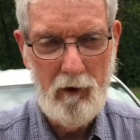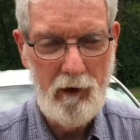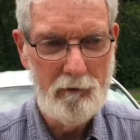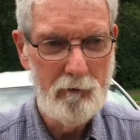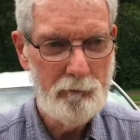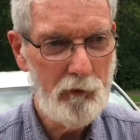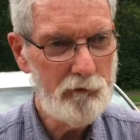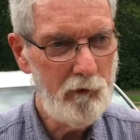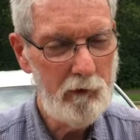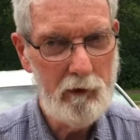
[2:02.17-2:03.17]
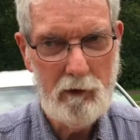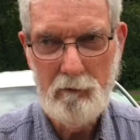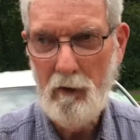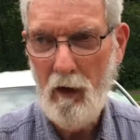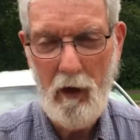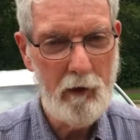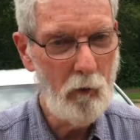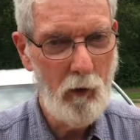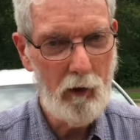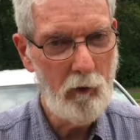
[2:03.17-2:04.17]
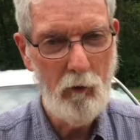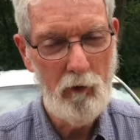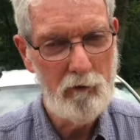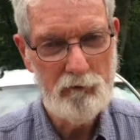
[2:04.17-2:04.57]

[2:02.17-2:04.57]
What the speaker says: And personally, I don't want to go to